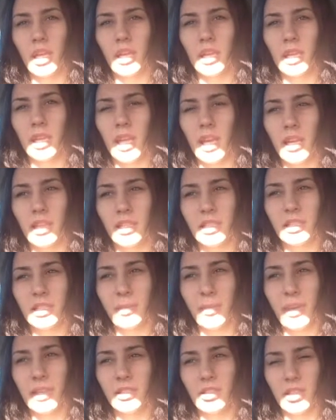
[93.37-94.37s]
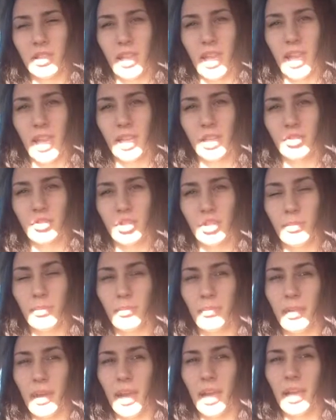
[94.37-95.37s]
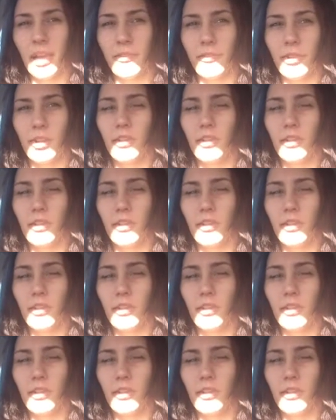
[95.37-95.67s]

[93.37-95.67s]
Now, this depends on the age group, but if